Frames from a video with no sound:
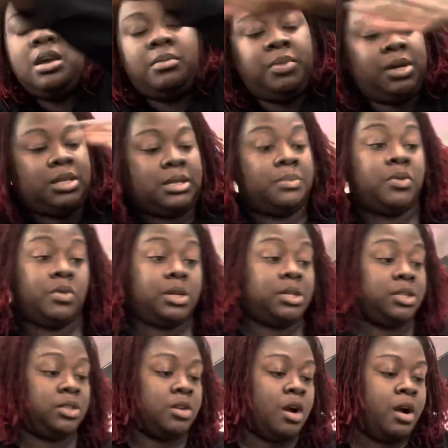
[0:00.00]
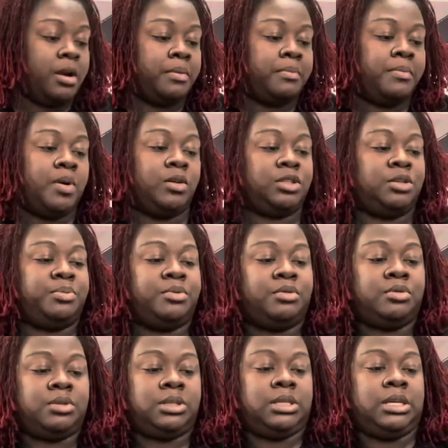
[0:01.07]
because I'm going to start
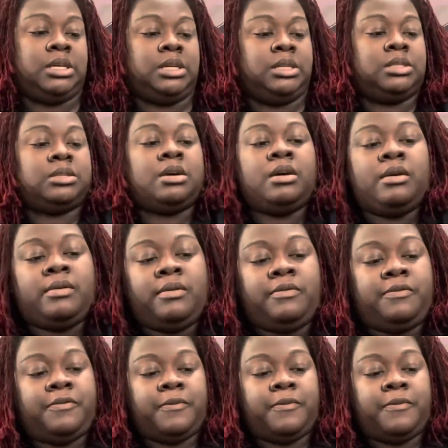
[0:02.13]
multiple seeds of